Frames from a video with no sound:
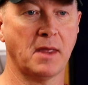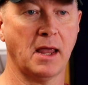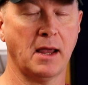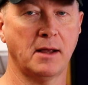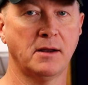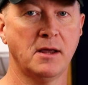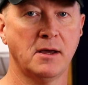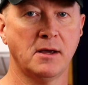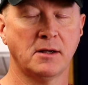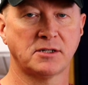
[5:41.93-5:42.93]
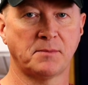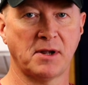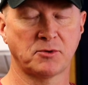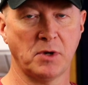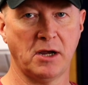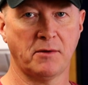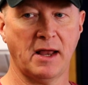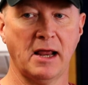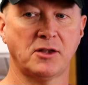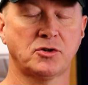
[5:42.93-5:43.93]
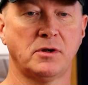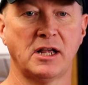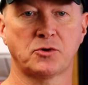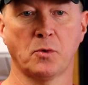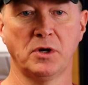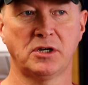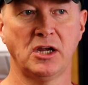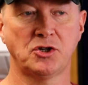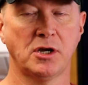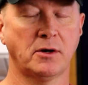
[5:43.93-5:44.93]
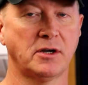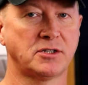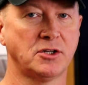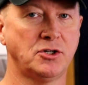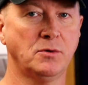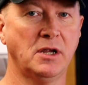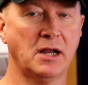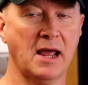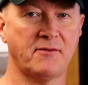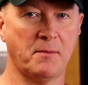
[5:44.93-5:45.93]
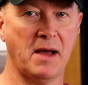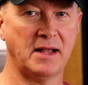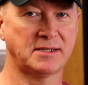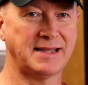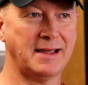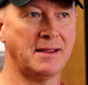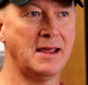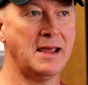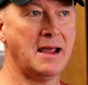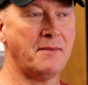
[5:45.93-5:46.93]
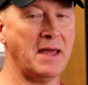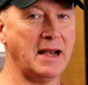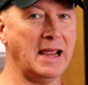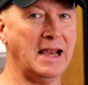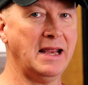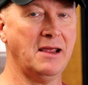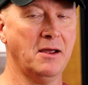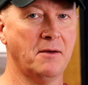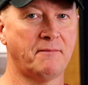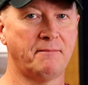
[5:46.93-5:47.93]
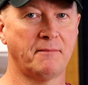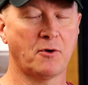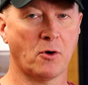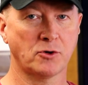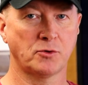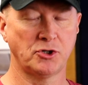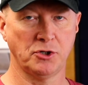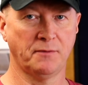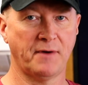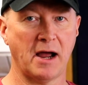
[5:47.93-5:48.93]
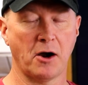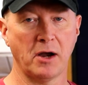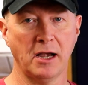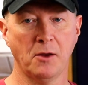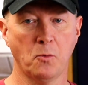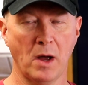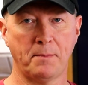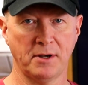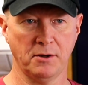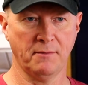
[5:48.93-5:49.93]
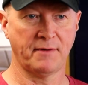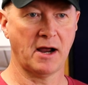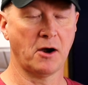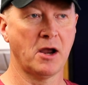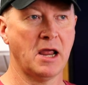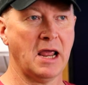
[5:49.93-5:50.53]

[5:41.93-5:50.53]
And sometimes we hear that answer, and that's what we teach here, is that you need to have a mindset that any cartridge you fire, any weapon you fire,